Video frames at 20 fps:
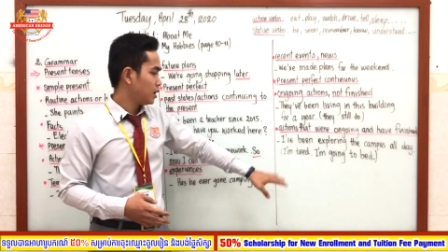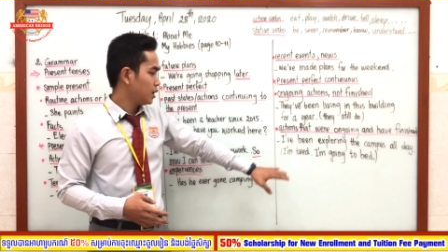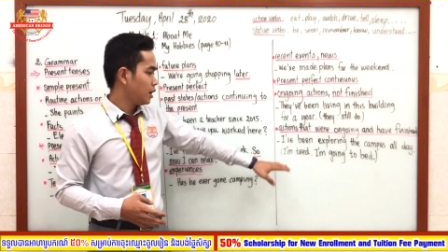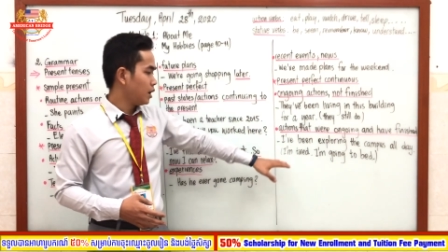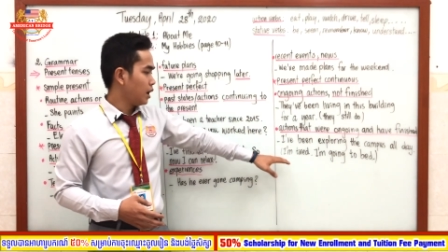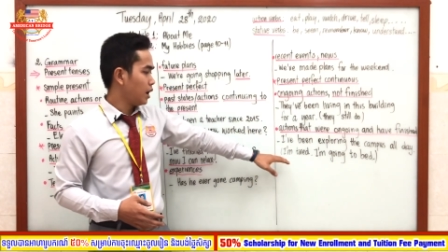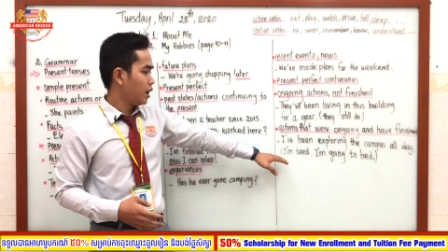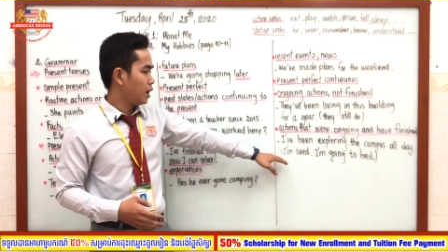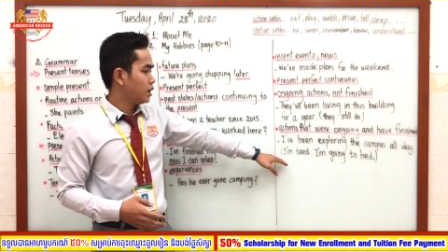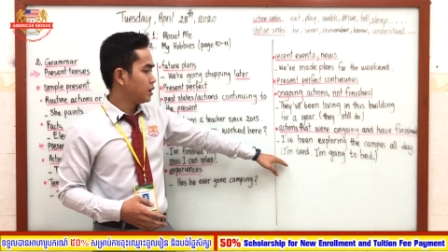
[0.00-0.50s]

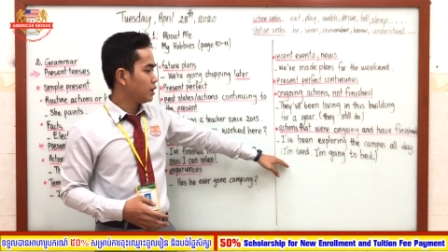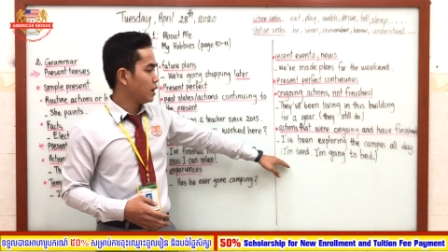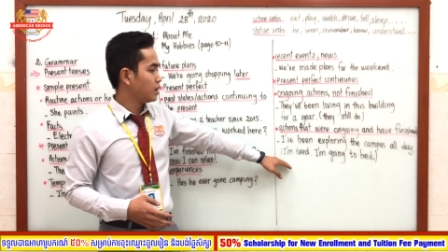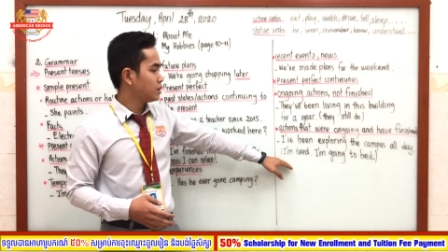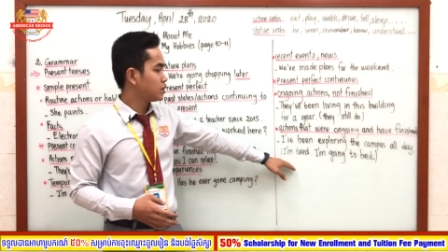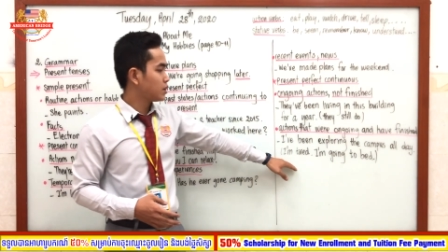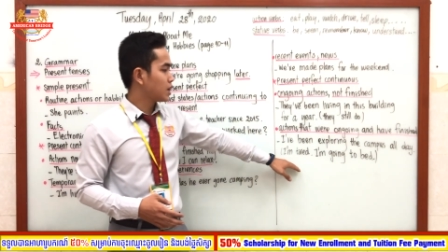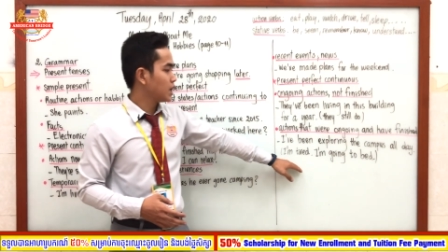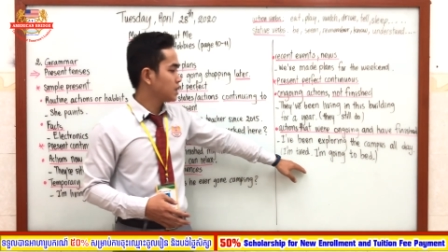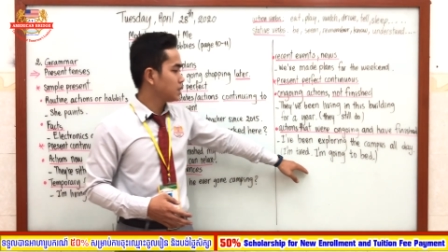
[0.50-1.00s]
and
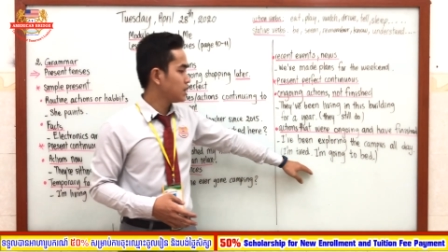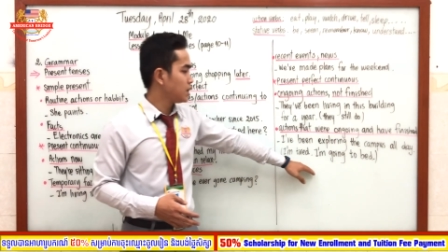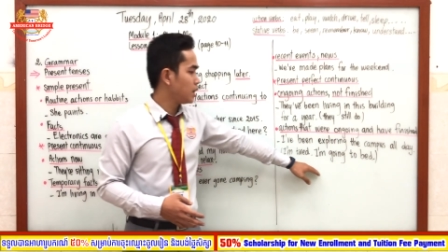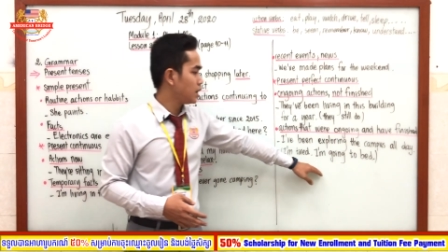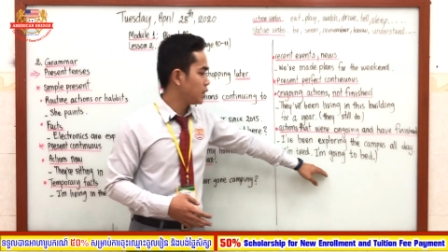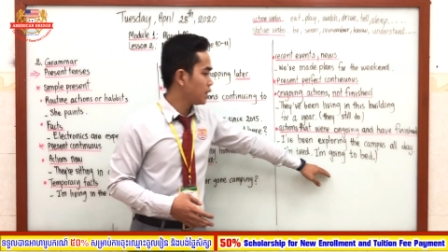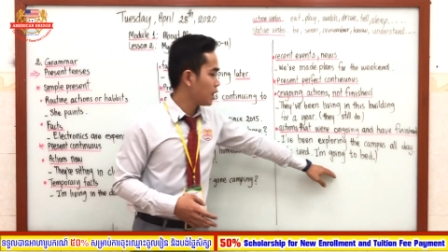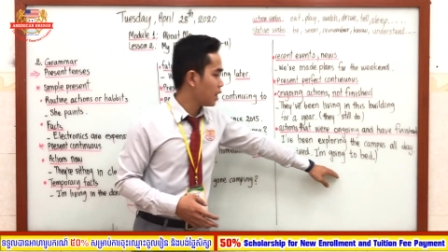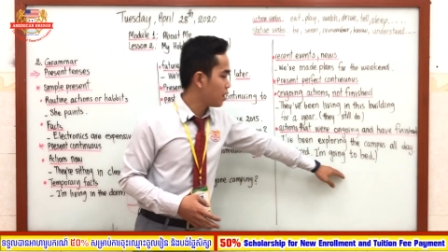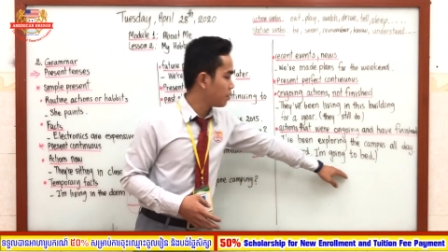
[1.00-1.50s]
as you can see
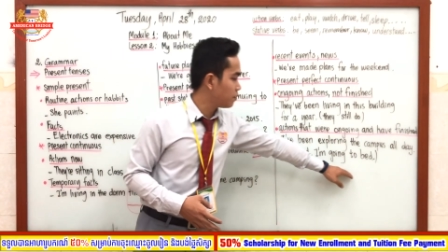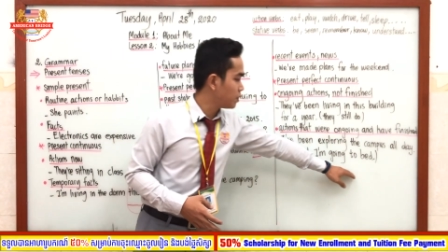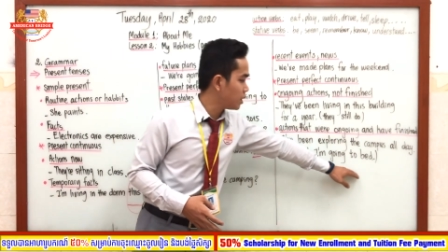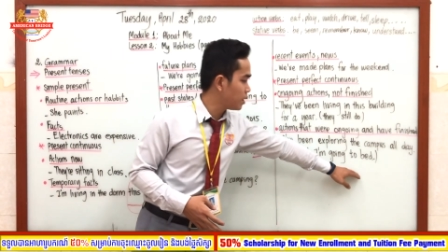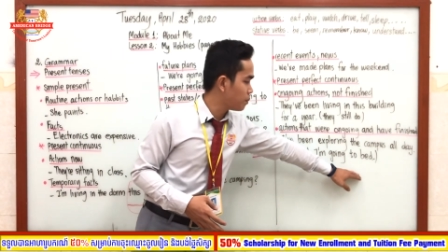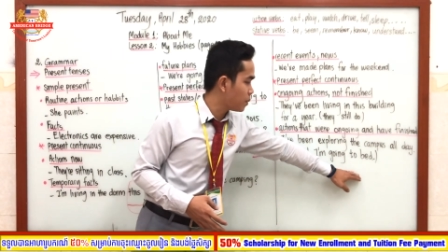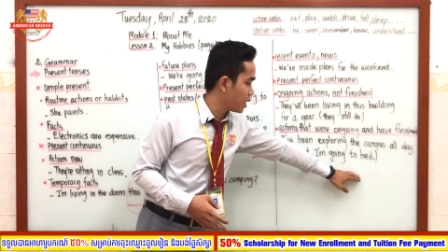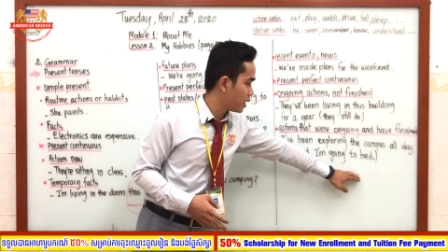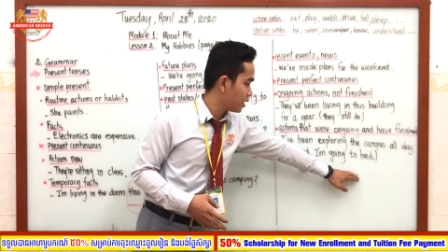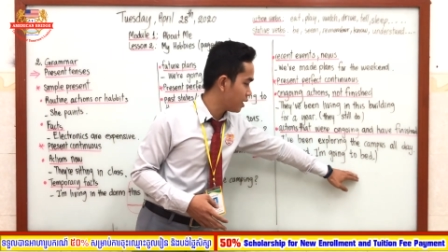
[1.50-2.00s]
in
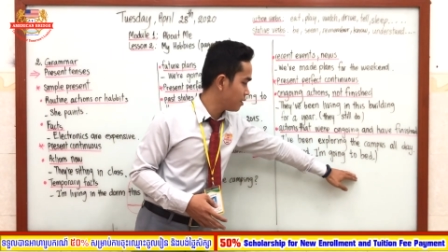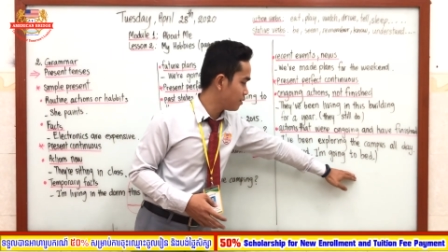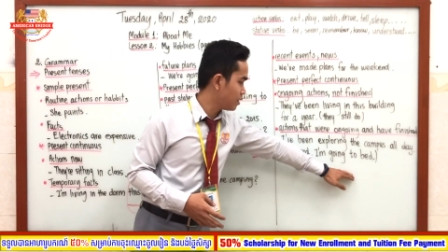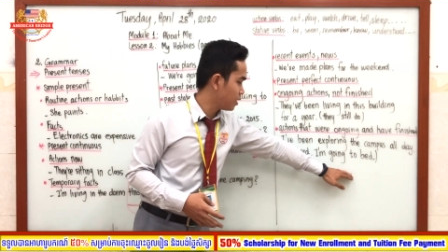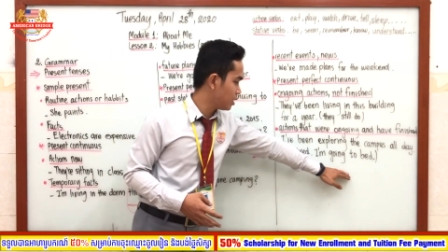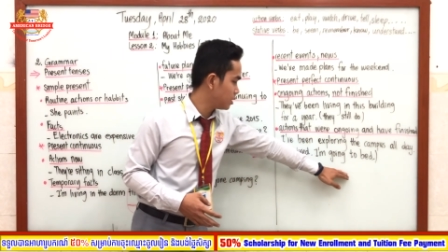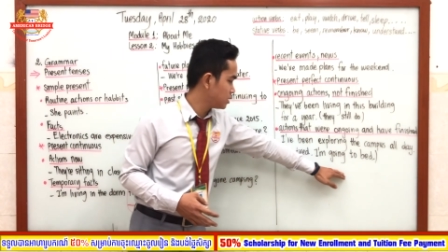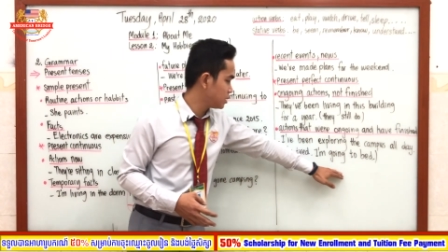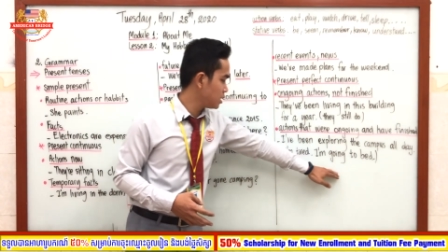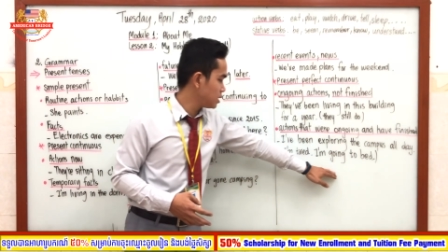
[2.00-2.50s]
our
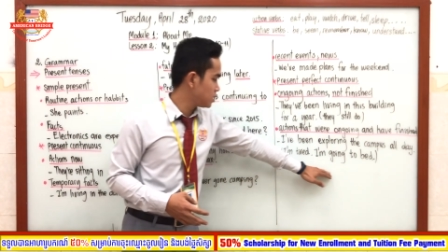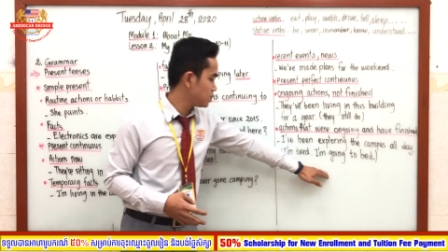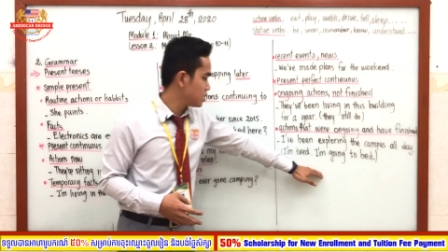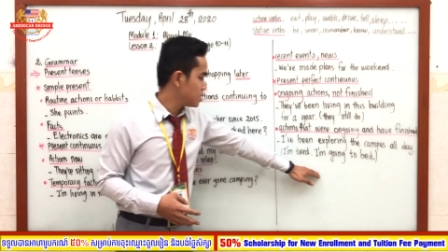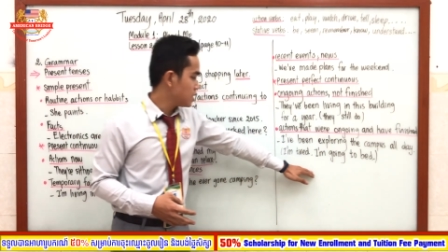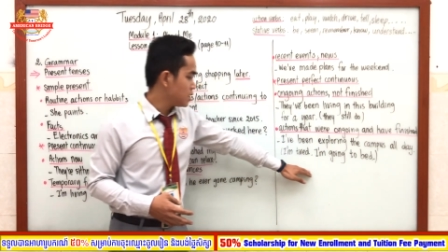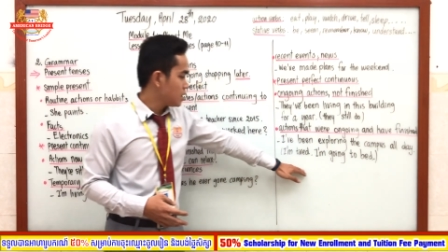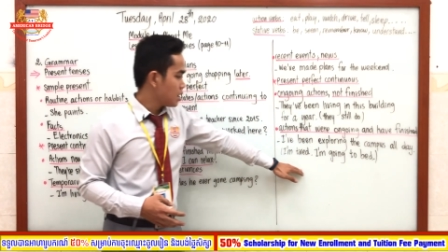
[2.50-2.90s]
parenthesis,